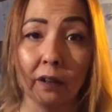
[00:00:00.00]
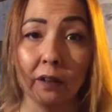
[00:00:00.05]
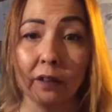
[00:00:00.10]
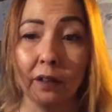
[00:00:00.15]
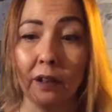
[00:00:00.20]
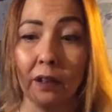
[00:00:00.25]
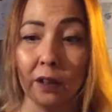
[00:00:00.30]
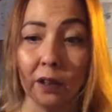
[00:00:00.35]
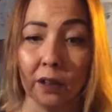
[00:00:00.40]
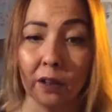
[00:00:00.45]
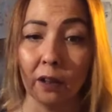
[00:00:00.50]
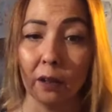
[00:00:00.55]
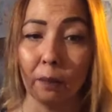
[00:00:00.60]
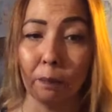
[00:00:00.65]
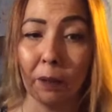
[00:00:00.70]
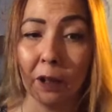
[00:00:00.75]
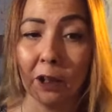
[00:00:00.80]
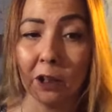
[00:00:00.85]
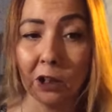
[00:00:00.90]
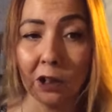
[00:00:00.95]
these
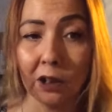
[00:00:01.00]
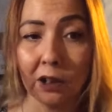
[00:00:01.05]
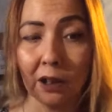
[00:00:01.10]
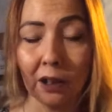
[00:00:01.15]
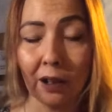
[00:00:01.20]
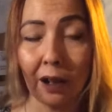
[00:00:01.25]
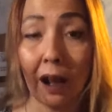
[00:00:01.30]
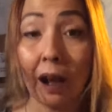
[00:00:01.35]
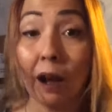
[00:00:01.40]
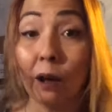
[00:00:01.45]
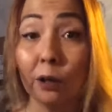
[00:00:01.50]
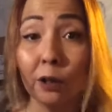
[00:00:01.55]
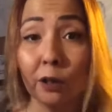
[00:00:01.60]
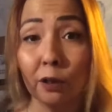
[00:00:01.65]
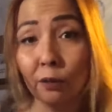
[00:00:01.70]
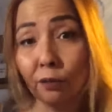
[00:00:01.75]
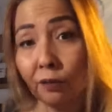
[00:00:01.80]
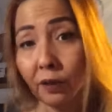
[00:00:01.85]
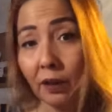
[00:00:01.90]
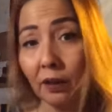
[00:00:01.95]
pictures and how
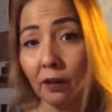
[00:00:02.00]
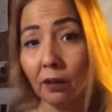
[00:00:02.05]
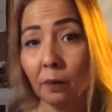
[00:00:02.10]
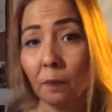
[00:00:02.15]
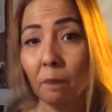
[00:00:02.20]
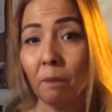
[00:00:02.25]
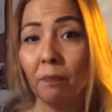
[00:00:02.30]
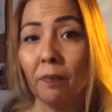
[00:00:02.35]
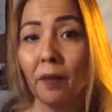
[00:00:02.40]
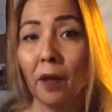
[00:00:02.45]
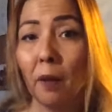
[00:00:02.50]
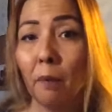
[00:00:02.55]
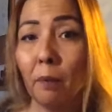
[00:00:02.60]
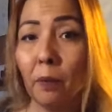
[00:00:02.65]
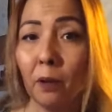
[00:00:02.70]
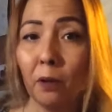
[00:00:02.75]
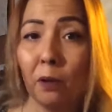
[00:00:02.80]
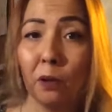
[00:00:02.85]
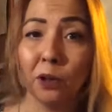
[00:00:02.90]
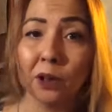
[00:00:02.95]
you feel,
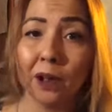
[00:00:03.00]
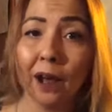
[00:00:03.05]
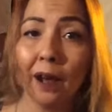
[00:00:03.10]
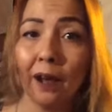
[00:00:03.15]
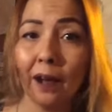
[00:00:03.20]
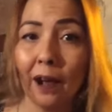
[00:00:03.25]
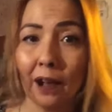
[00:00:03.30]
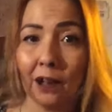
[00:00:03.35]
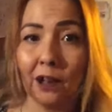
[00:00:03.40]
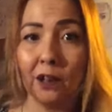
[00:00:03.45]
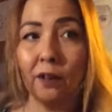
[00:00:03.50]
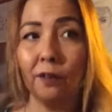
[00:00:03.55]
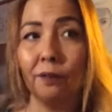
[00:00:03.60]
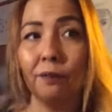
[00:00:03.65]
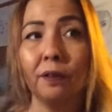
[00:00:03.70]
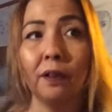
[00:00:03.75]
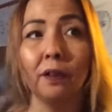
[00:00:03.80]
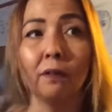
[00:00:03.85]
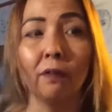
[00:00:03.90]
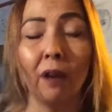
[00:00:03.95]
because I actually
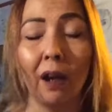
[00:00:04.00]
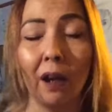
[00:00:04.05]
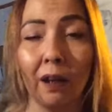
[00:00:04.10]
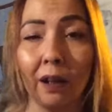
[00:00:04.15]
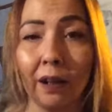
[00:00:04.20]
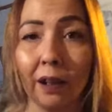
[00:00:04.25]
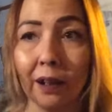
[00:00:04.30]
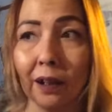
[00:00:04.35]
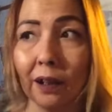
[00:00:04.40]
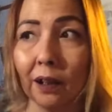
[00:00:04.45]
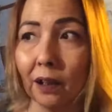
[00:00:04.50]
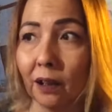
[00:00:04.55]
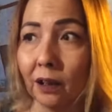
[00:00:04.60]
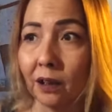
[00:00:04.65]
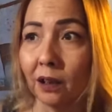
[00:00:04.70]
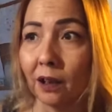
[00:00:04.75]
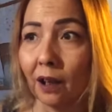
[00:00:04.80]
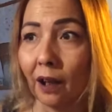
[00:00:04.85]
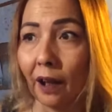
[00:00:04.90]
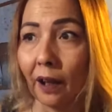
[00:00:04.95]
feel violated.
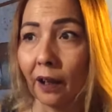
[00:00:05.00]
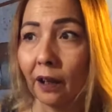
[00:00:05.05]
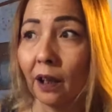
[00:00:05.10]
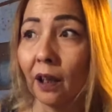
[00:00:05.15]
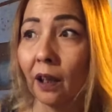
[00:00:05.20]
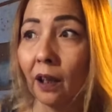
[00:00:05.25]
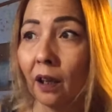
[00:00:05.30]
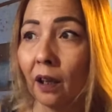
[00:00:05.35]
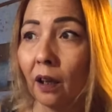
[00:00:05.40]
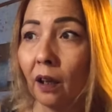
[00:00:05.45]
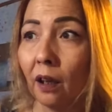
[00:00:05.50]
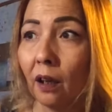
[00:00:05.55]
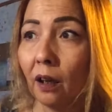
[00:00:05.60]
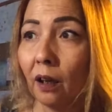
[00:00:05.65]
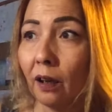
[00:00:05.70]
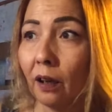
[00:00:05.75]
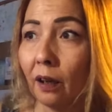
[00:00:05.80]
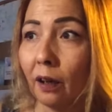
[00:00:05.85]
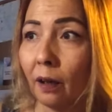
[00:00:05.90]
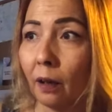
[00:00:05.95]
It's like
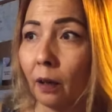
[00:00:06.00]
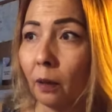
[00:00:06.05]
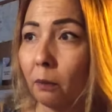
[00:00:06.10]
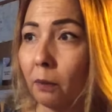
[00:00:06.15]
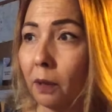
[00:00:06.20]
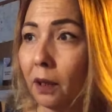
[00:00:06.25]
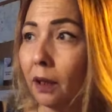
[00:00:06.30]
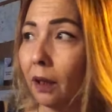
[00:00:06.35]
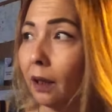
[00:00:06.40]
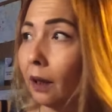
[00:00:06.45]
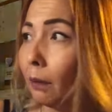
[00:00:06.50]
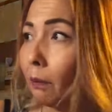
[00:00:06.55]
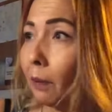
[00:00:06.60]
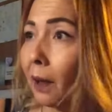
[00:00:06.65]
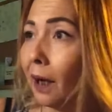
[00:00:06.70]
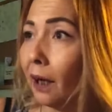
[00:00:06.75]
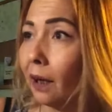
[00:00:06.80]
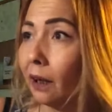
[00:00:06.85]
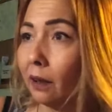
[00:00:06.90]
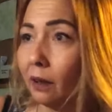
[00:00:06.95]
meeting a
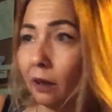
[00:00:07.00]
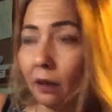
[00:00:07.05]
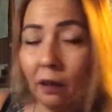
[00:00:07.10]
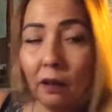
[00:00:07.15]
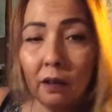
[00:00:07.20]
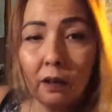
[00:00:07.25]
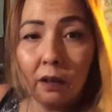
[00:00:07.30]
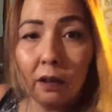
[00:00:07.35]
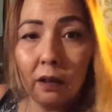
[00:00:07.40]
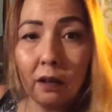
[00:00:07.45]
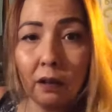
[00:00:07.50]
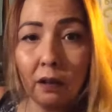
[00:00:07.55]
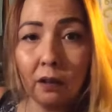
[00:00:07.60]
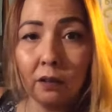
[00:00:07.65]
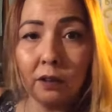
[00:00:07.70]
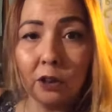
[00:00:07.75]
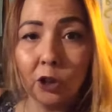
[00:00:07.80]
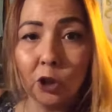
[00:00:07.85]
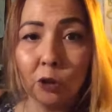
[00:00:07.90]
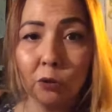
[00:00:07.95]
man
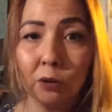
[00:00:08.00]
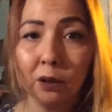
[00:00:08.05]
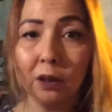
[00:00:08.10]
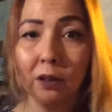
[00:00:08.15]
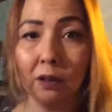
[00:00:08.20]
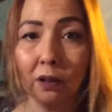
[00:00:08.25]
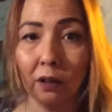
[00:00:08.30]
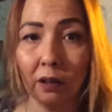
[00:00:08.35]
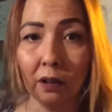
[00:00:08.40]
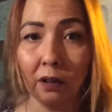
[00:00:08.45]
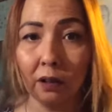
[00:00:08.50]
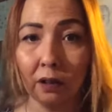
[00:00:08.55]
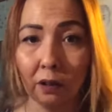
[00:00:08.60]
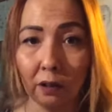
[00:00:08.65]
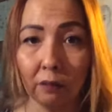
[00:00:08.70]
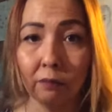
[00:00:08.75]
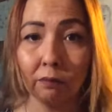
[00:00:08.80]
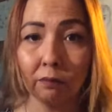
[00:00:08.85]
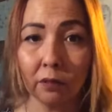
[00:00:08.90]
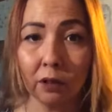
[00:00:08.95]
on the street,
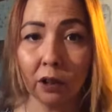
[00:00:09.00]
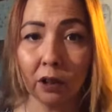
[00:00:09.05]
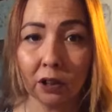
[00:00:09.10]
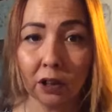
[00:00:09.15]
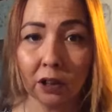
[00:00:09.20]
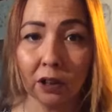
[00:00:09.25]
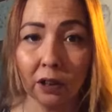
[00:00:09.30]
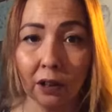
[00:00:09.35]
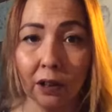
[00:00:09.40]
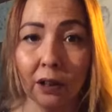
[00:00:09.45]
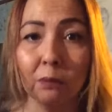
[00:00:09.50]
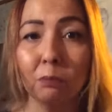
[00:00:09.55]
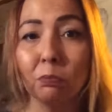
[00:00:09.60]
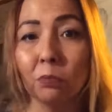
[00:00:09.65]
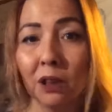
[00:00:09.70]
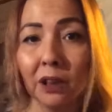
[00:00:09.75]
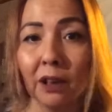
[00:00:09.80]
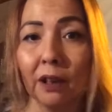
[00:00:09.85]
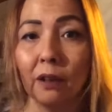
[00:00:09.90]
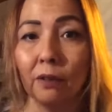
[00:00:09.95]
touching
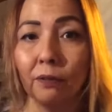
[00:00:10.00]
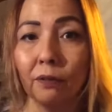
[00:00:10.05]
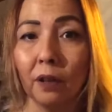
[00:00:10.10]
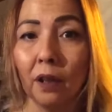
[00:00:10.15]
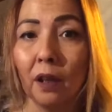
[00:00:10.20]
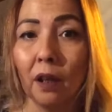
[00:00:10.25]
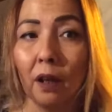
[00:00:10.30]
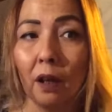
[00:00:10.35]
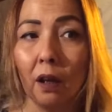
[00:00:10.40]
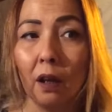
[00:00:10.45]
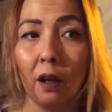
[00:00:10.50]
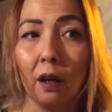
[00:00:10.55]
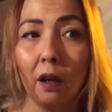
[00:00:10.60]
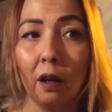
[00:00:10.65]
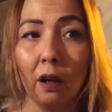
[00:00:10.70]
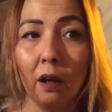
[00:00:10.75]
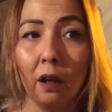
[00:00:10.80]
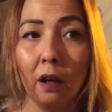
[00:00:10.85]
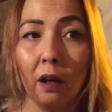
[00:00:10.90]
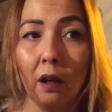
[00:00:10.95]
himself.
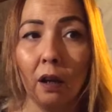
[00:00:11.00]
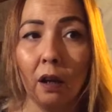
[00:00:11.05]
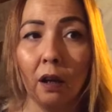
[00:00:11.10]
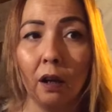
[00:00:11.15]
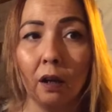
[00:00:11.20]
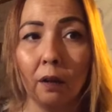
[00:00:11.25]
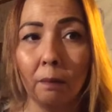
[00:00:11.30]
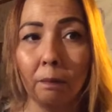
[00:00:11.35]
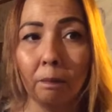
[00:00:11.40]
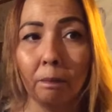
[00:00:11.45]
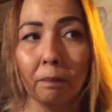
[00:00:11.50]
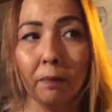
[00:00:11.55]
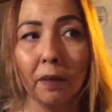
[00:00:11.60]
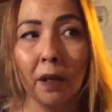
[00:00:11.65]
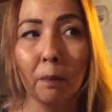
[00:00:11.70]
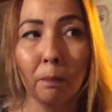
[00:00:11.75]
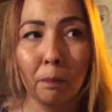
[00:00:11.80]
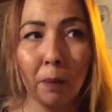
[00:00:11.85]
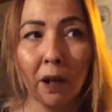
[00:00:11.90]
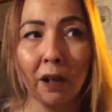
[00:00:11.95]

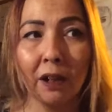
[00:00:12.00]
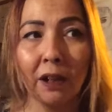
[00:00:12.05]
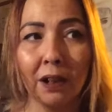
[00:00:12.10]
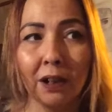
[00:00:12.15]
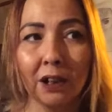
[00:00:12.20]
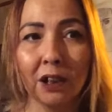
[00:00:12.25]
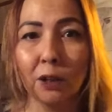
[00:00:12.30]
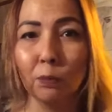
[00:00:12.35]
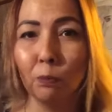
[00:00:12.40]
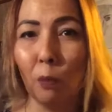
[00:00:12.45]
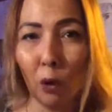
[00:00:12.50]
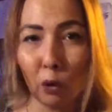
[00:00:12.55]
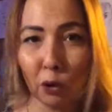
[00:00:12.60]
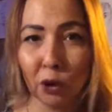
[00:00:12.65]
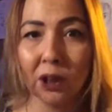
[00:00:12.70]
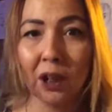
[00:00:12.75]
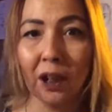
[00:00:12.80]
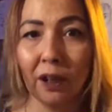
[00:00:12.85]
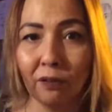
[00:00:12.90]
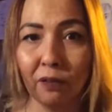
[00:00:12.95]
But it's more
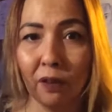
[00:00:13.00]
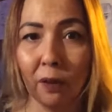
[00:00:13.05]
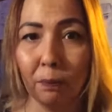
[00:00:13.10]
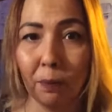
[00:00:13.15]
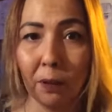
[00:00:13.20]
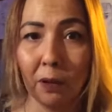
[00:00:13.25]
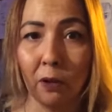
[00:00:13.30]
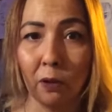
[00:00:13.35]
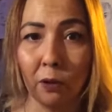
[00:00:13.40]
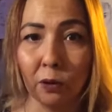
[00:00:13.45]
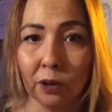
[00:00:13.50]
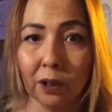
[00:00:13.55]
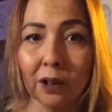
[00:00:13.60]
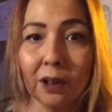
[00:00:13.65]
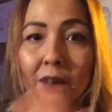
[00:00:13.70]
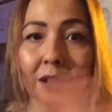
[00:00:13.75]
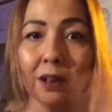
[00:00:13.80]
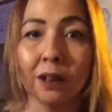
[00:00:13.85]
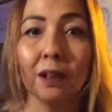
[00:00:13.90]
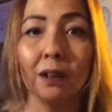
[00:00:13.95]
safer because
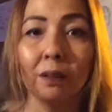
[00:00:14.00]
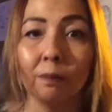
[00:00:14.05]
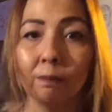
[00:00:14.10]
it's